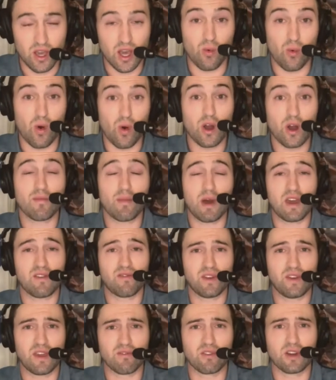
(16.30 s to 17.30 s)
one of my
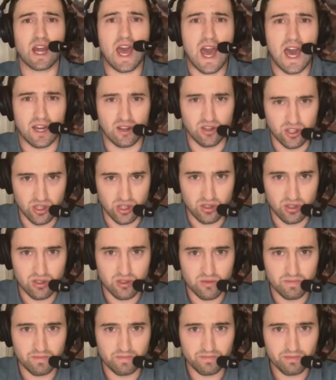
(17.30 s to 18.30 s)
favorite
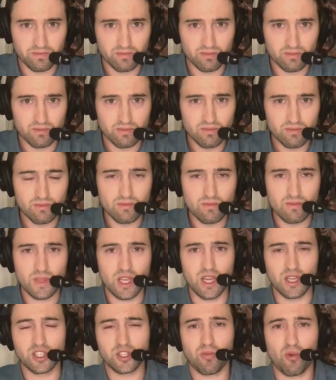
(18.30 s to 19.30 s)
adages
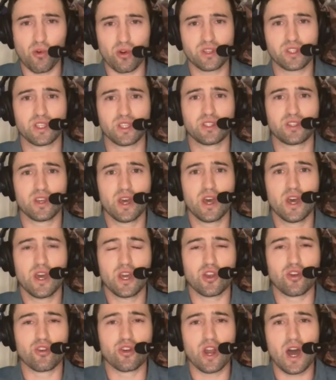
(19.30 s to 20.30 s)
in sports is
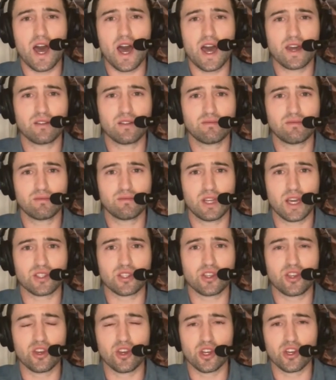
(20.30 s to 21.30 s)
you're not as
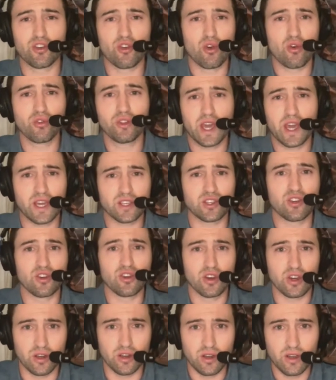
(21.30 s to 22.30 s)
good, you're only as
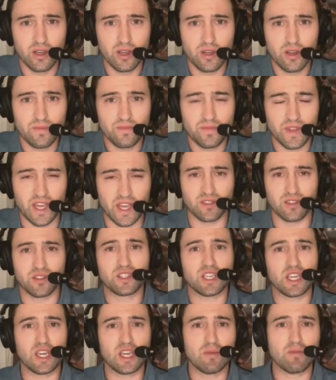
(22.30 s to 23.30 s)
good as the
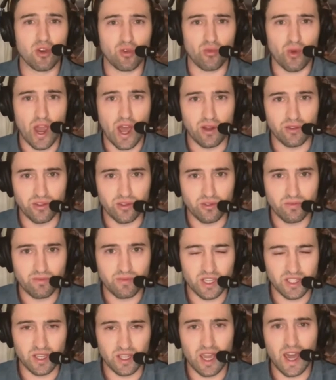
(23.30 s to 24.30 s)
team around you,
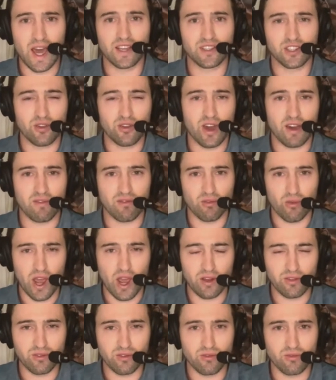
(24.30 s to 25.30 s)
as the guys that you have
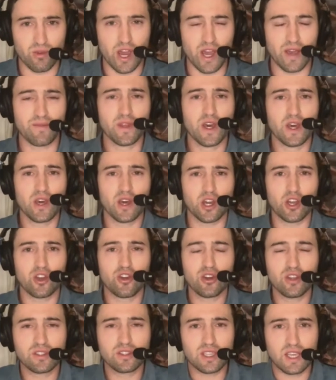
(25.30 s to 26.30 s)
around you, right? A
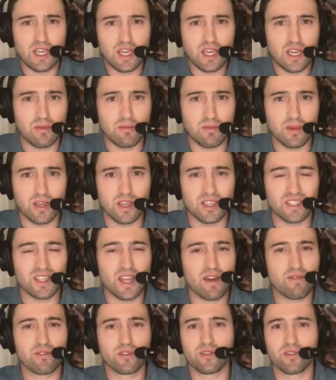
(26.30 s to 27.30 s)
good team is
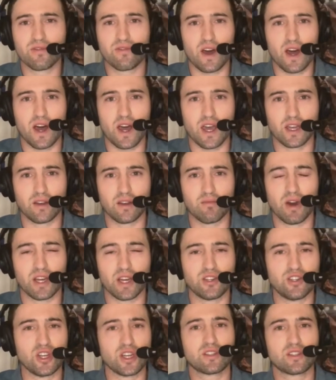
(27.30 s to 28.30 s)
never defined by
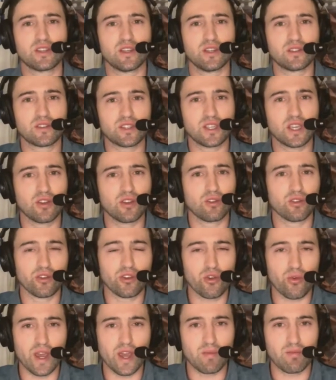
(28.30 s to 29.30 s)
just its singular
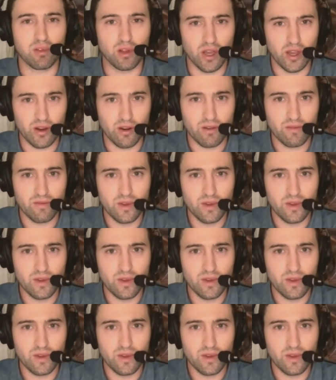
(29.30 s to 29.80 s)
great player.